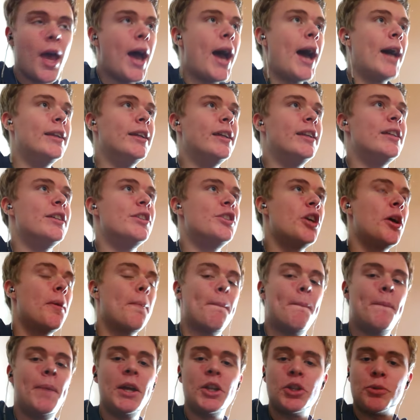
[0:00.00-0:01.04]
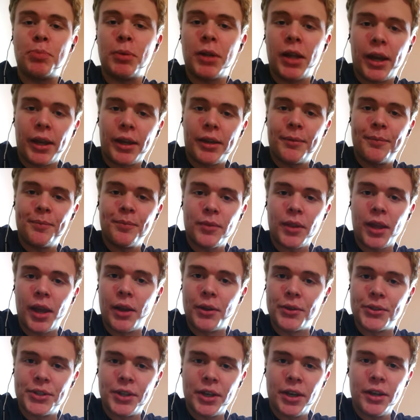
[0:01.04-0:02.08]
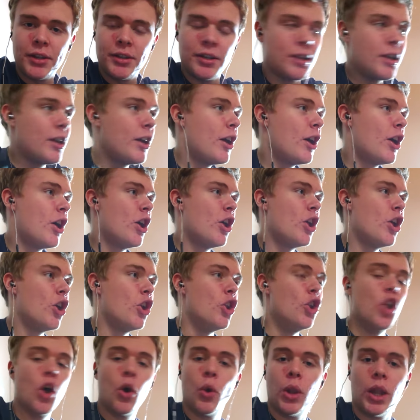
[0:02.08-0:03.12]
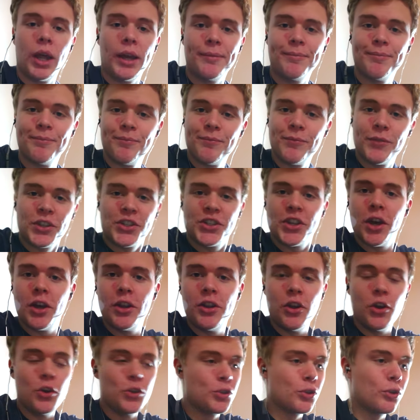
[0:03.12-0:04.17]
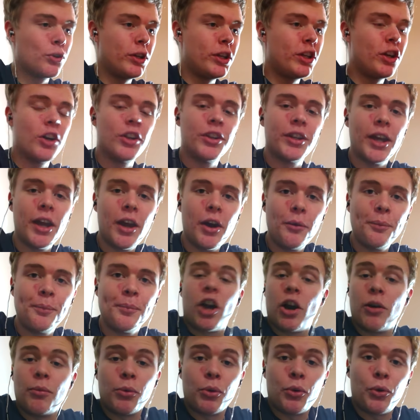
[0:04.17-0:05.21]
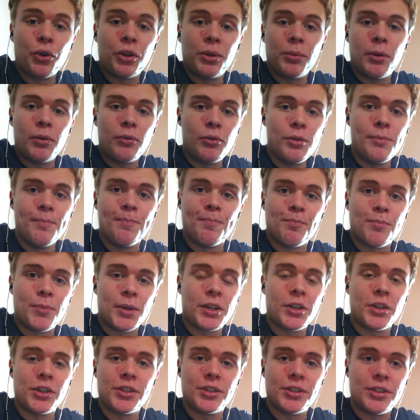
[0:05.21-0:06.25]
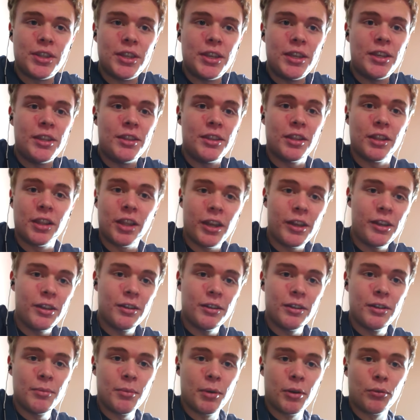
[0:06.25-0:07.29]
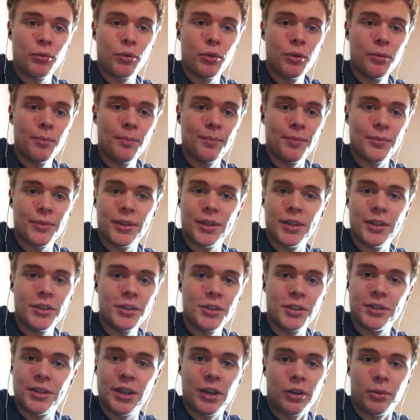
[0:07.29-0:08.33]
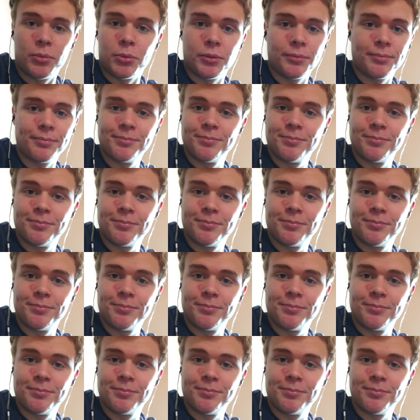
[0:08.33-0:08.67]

And it is pitch black outside. No light.The sun has already gone down. Can't record in my room because the light in my room is terrible.